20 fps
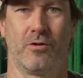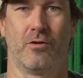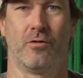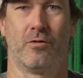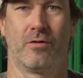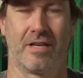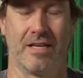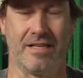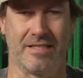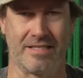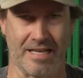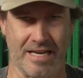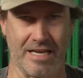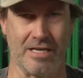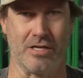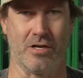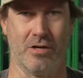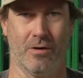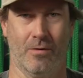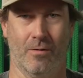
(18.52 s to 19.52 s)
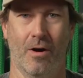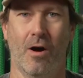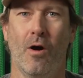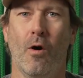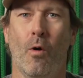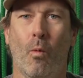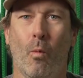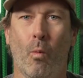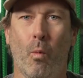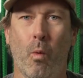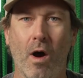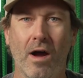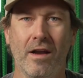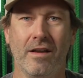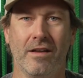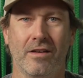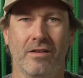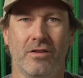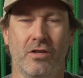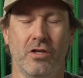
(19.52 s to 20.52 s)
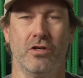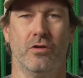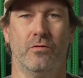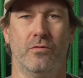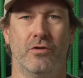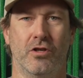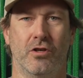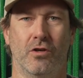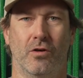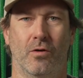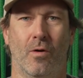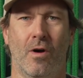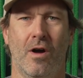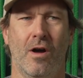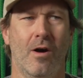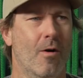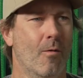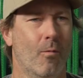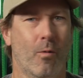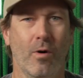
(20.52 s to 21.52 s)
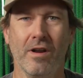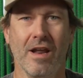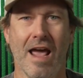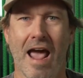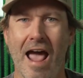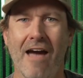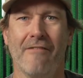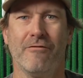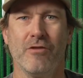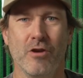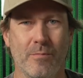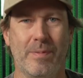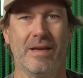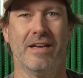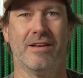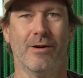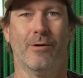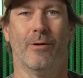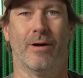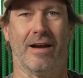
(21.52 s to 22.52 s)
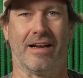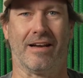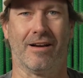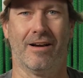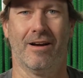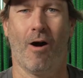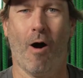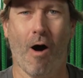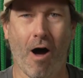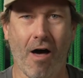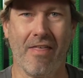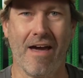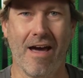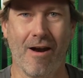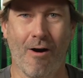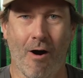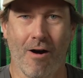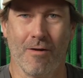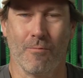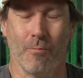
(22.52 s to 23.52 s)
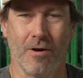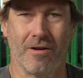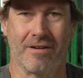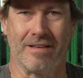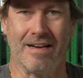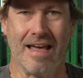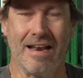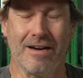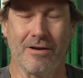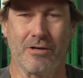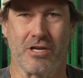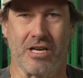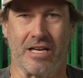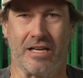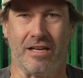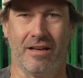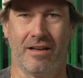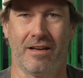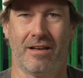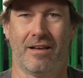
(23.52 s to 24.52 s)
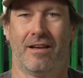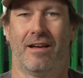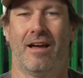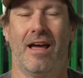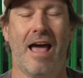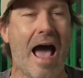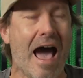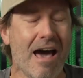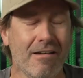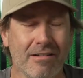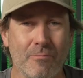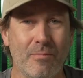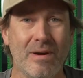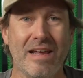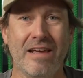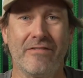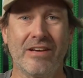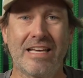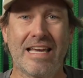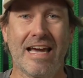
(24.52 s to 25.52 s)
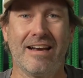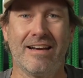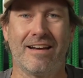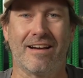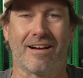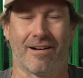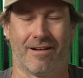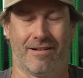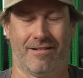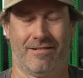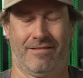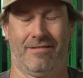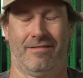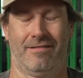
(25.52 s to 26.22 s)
to continue. What do you do? What have you been doing? All that hard work and energy. How did we even get here?